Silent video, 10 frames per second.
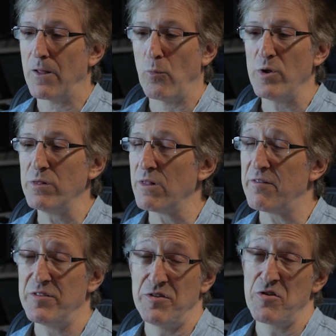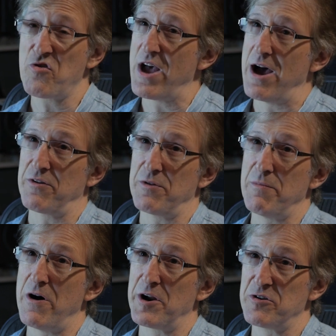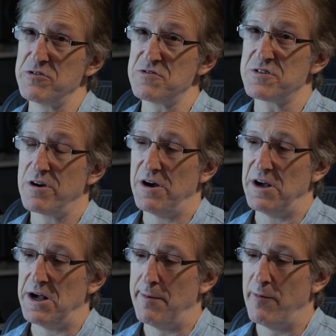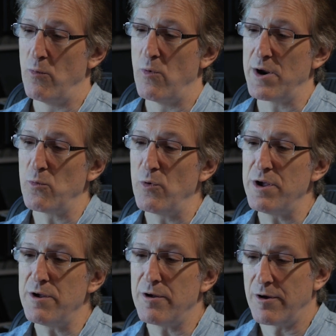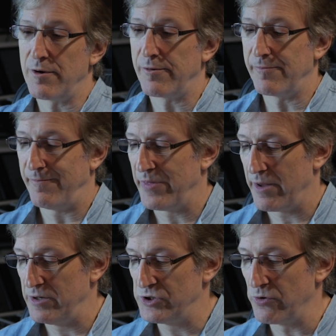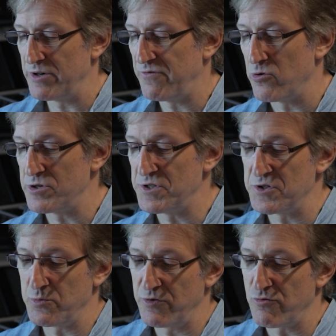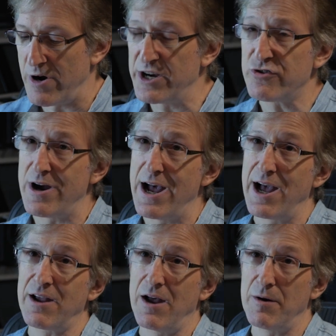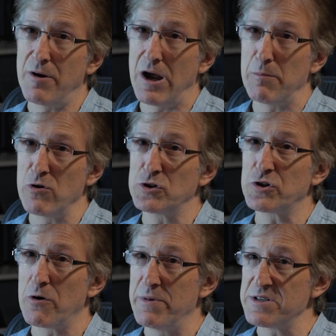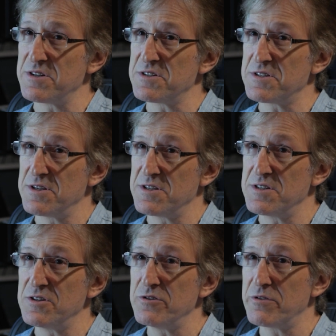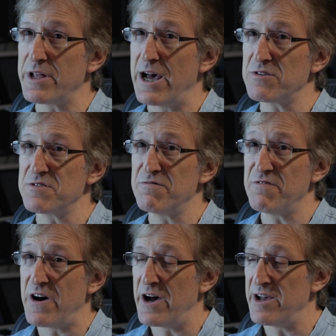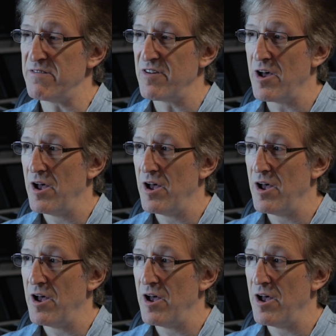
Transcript: We loved the sound of the monitors. When we joined forces with Right Track and merged our businesses in 2005,